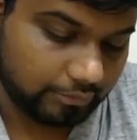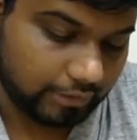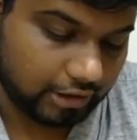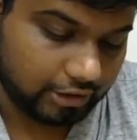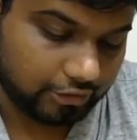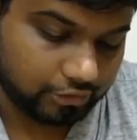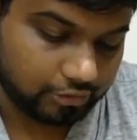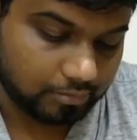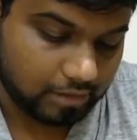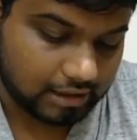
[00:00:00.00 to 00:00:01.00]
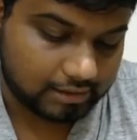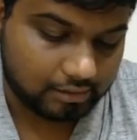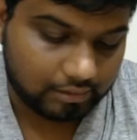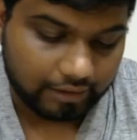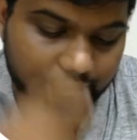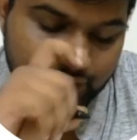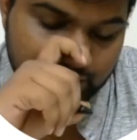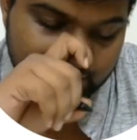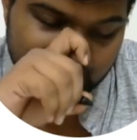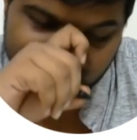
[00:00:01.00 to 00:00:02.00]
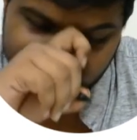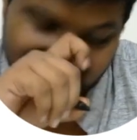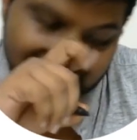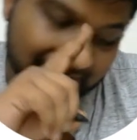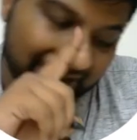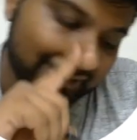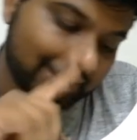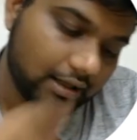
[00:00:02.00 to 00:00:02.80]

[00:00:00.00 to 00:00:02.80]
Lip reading: where you should master every single aspect.